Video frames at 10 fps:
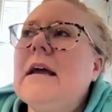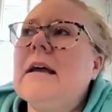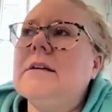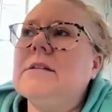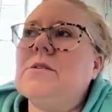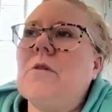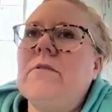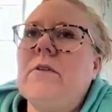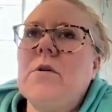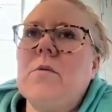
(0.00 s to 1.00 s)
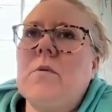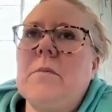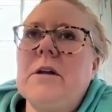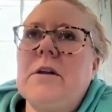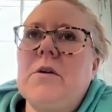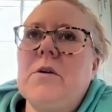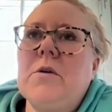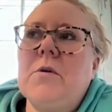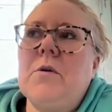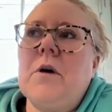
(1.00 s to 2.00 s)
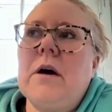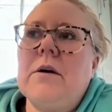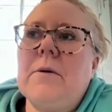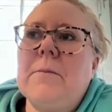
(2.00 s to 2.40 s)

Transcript: And so I found a woman who